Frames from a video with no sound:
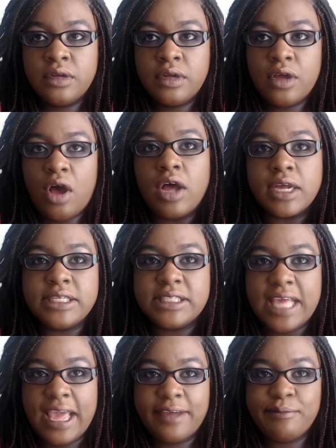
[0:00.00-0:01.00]

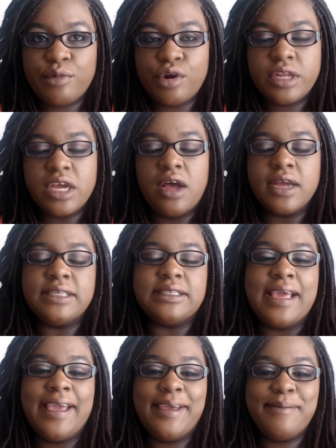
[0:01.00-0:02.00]
early August
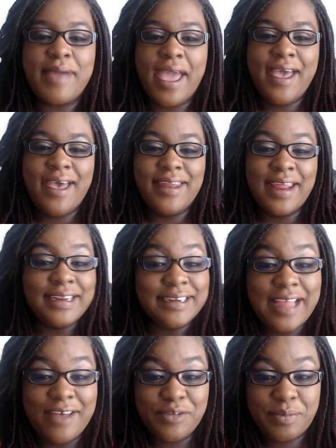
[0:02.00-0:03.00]
came, and I didn't
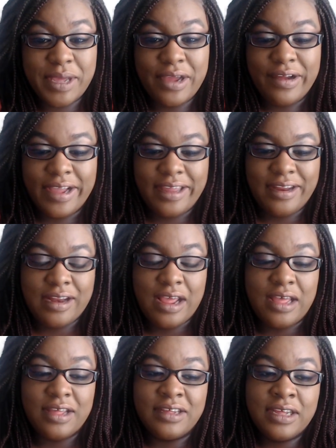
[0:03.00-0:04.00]
have a period, and
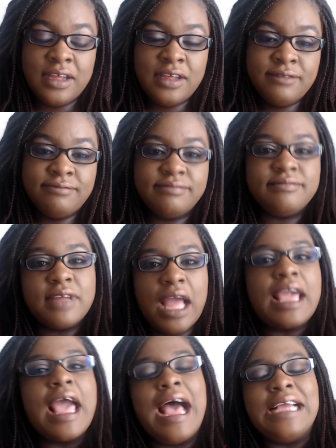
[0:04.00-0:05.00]
I
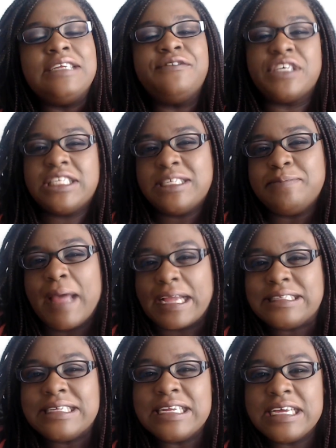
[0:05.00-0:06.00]
kind of
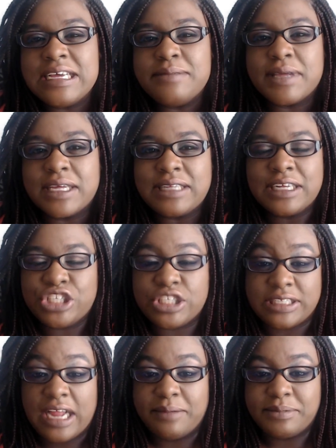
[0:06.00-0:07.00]
expected it because I'd
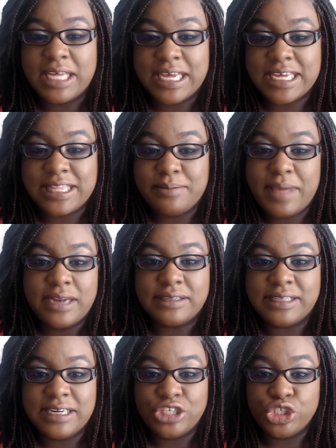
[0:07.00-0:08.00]
stopped taking the
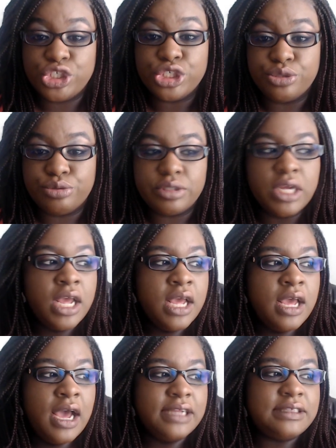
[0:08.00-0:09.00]
medicine in June.
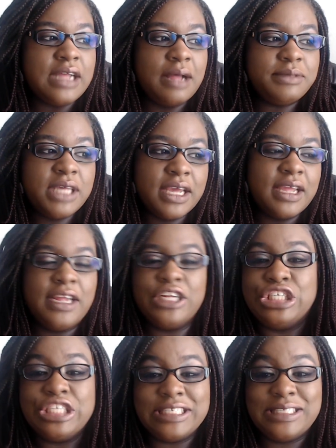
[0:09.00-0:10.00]
I stopped taking it
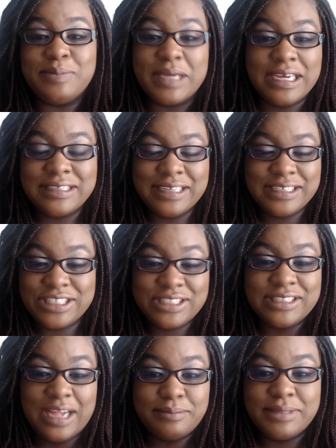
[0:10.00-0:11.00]
just because I just
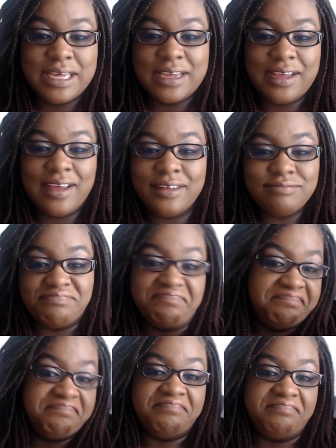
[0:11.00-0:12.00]
stopped taking it.
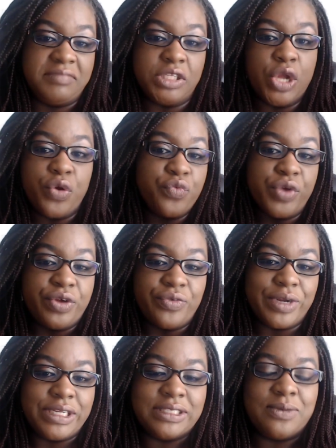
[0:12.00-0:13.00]
No real
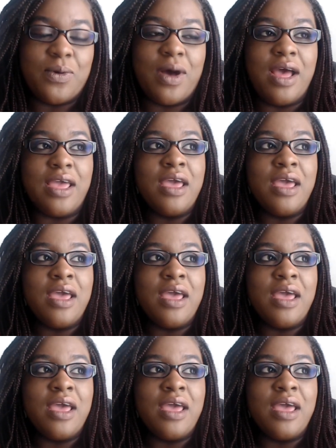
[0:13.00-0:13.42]
reason why.